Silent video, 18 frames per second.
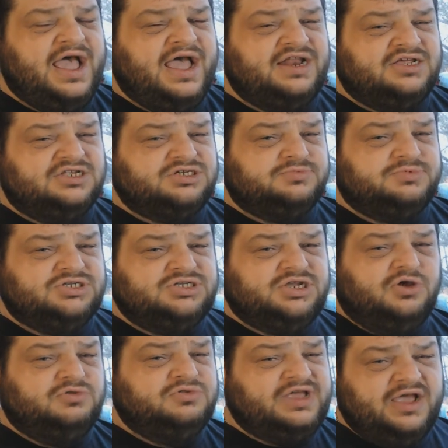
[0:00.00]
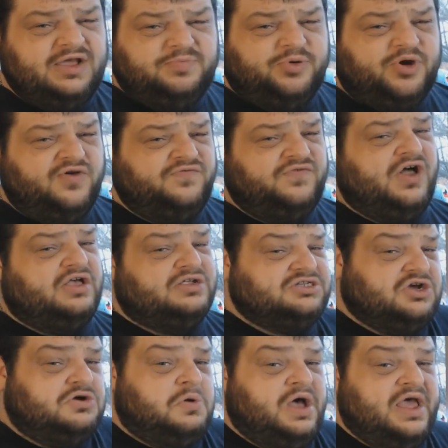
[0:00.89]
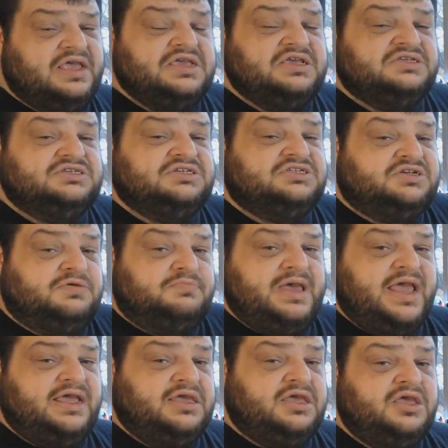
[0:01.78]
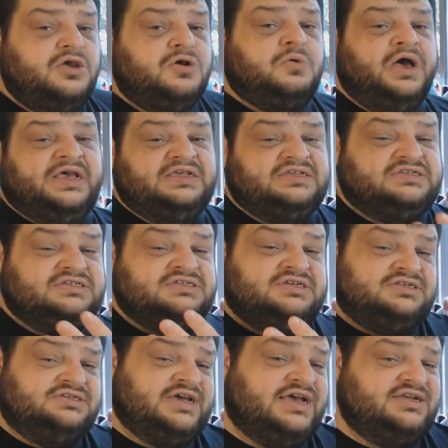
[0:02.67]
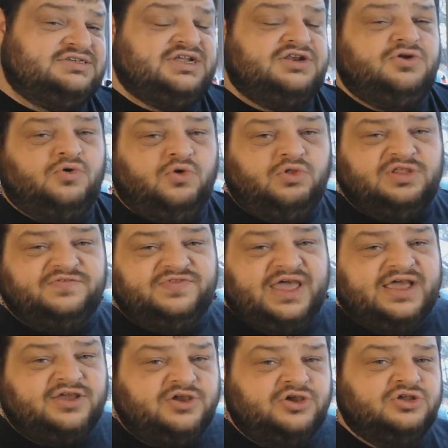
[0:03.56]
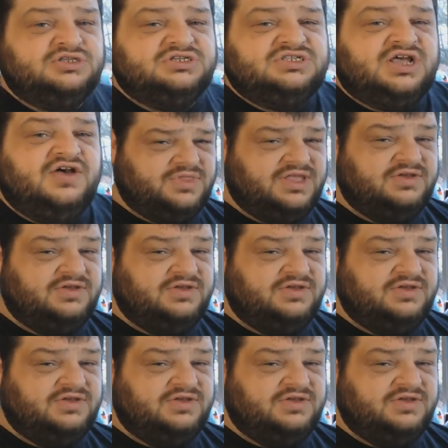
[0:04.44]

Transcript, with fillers: and as a result, deck profiles are quite easy to make, quite easy to test, and all of that good stuff.